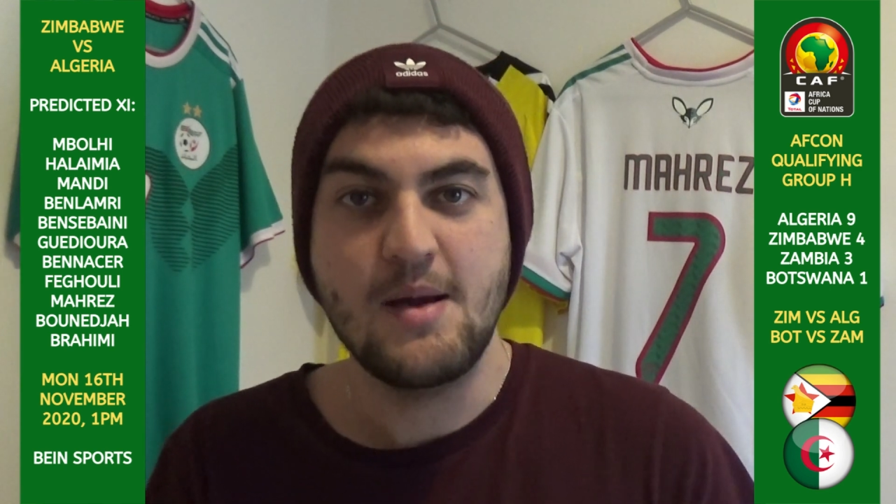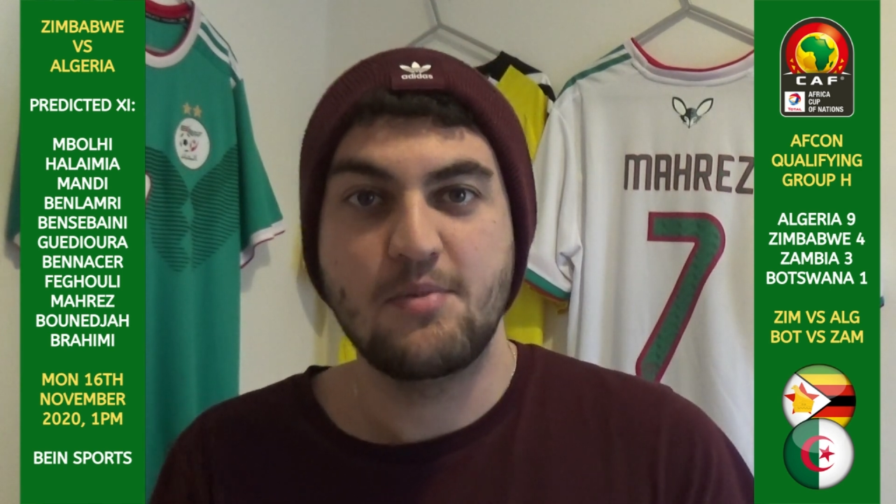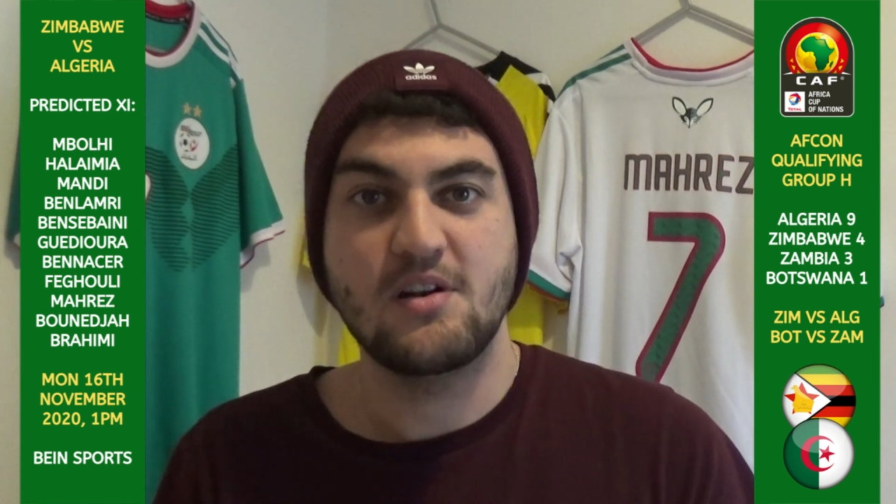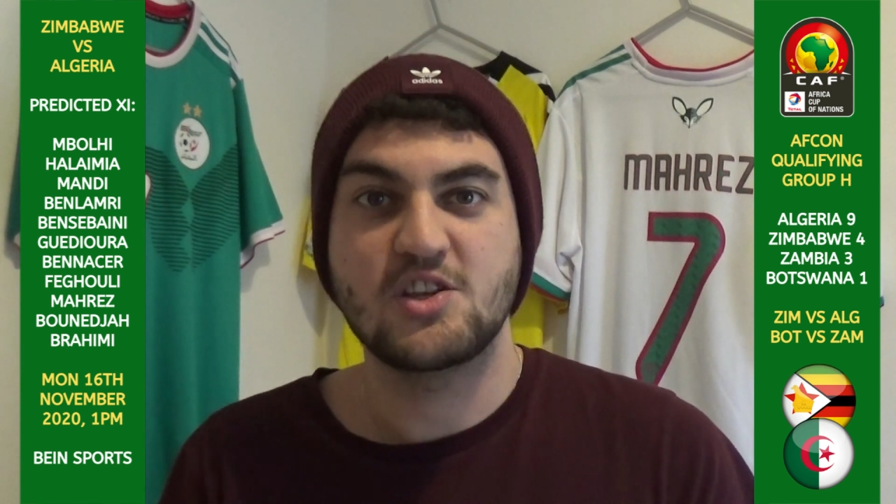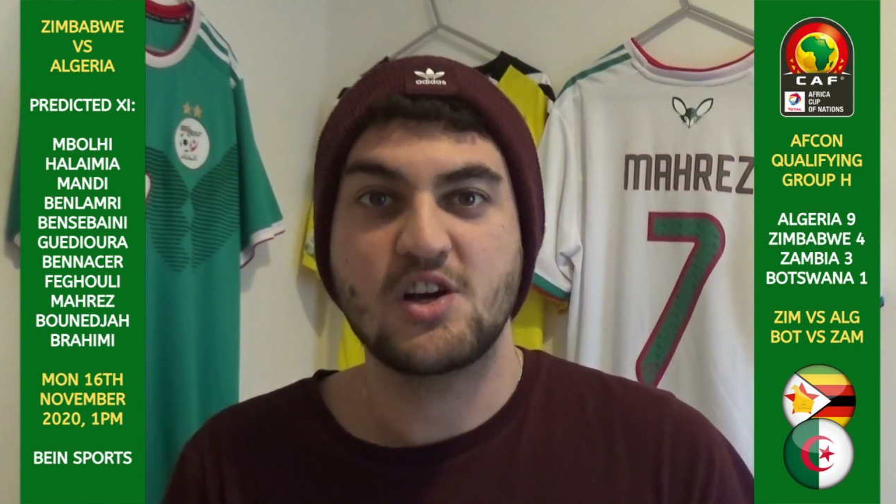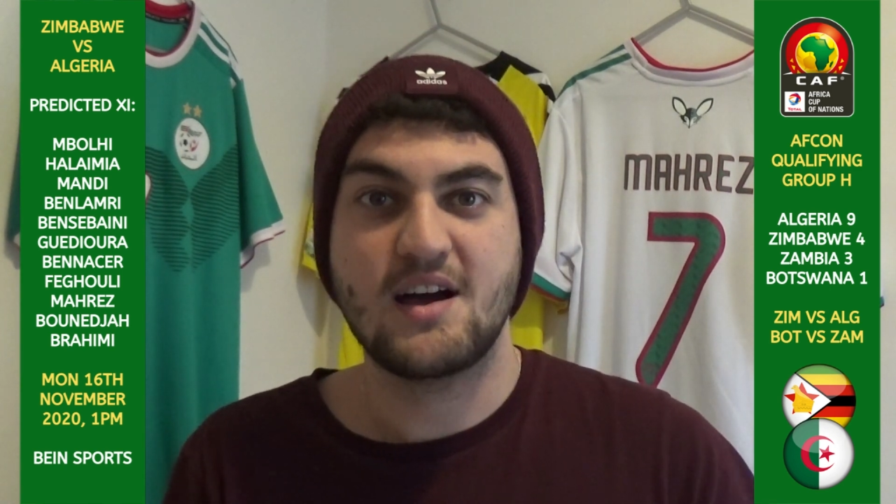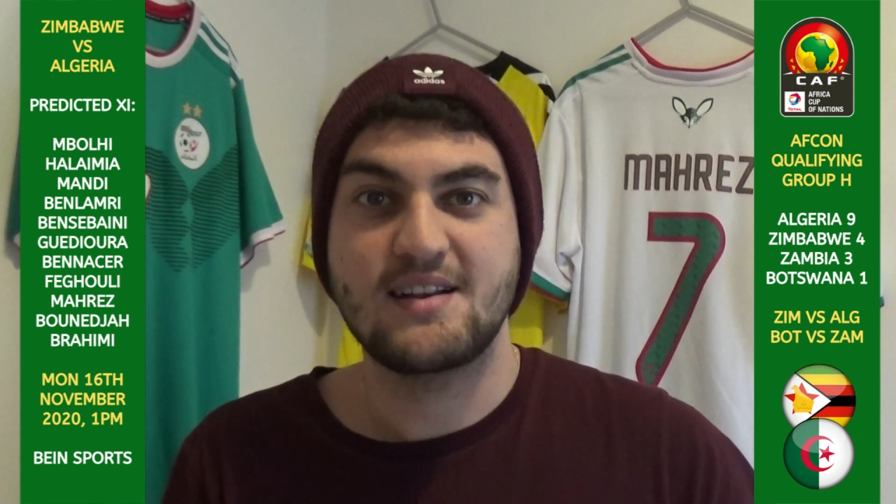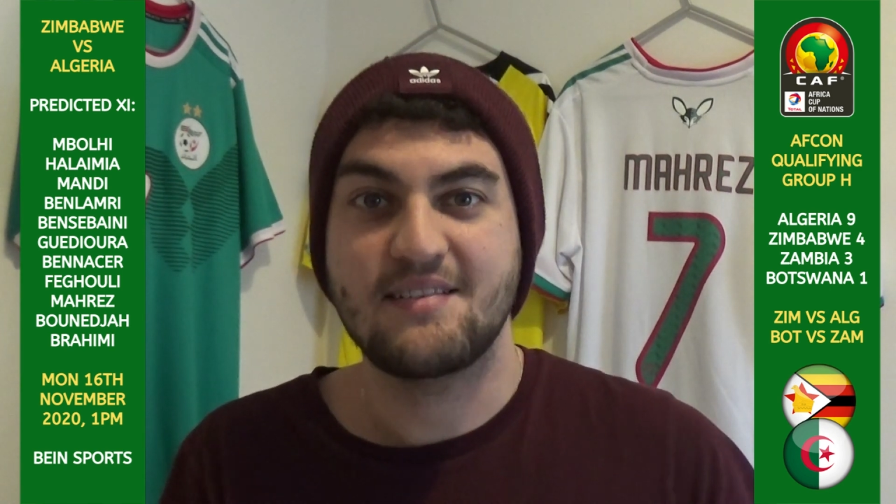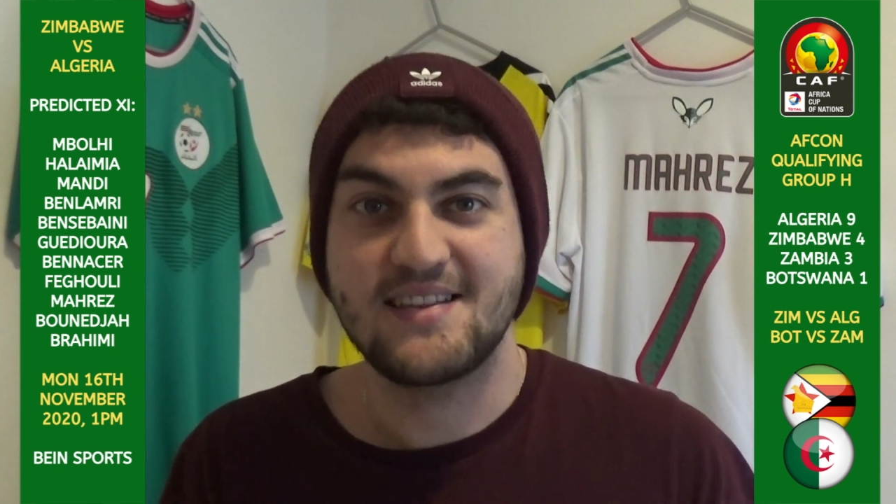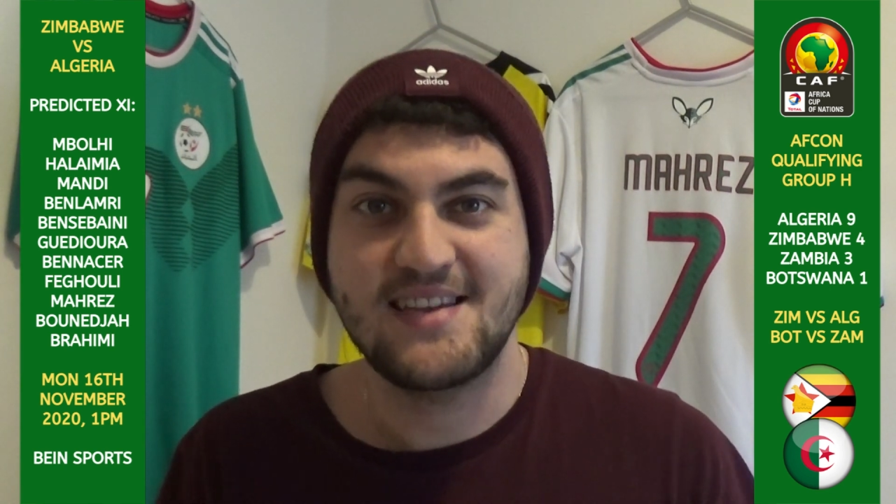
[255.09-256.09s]
Bunajah,
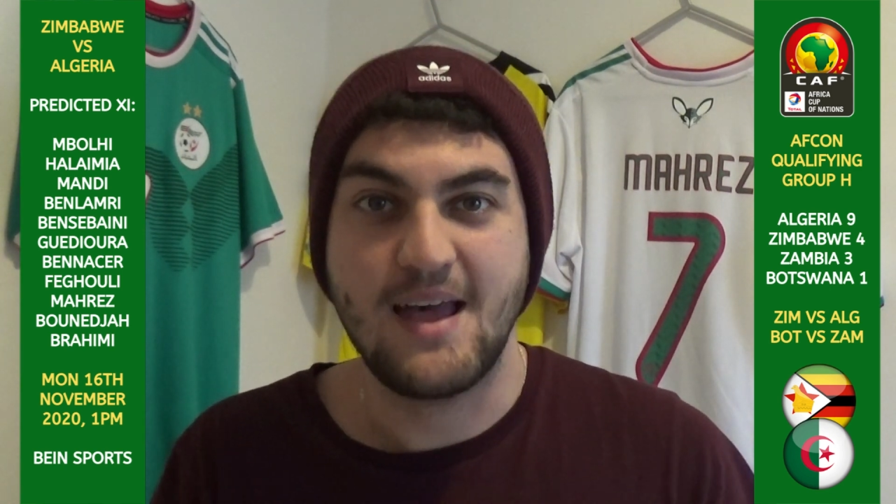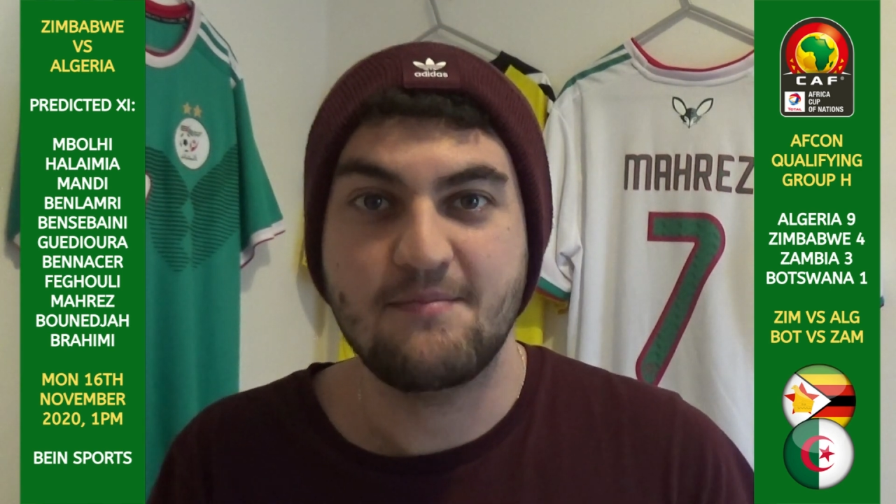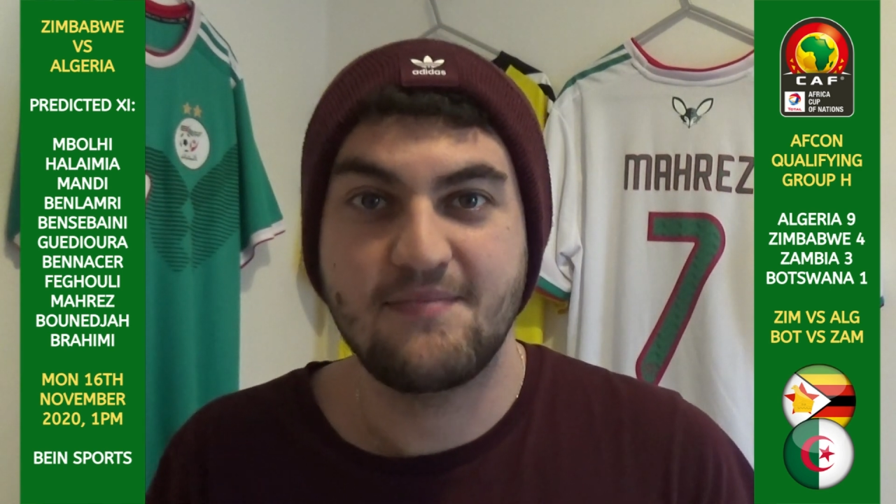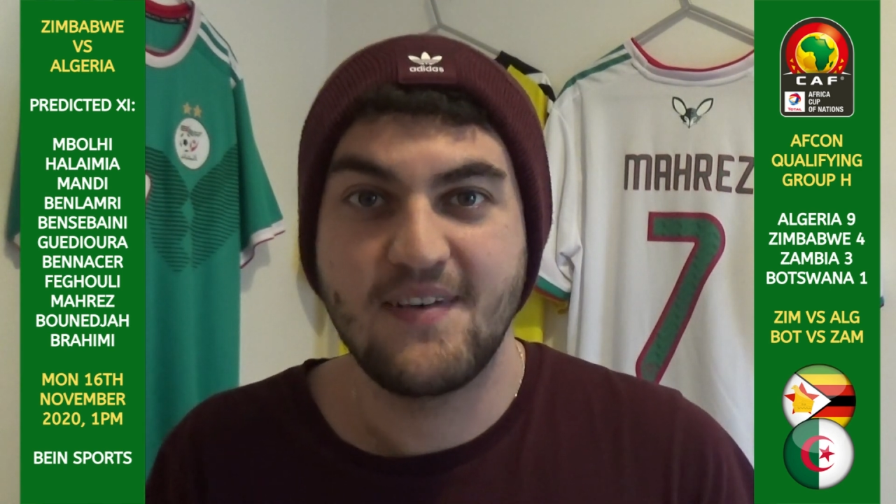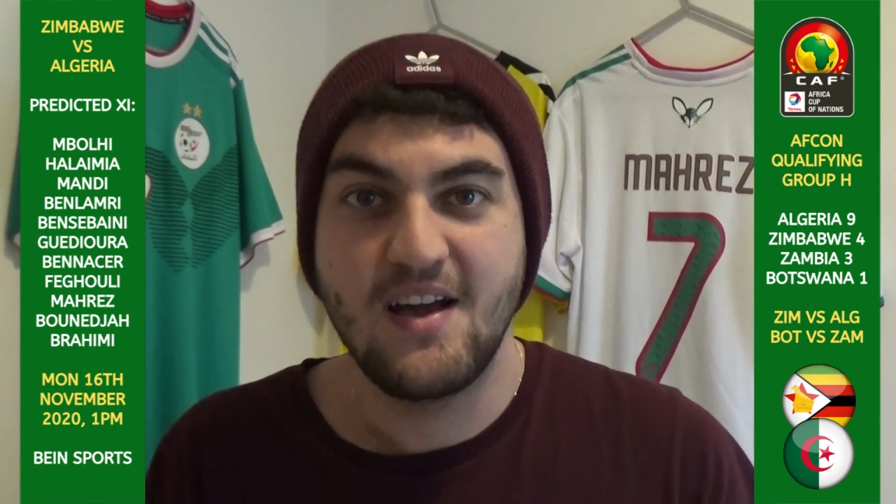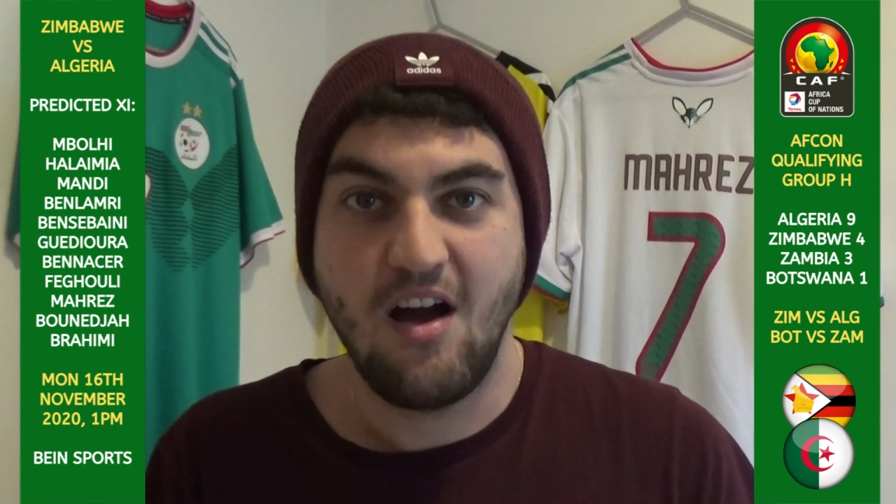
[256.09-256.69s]
now the 10th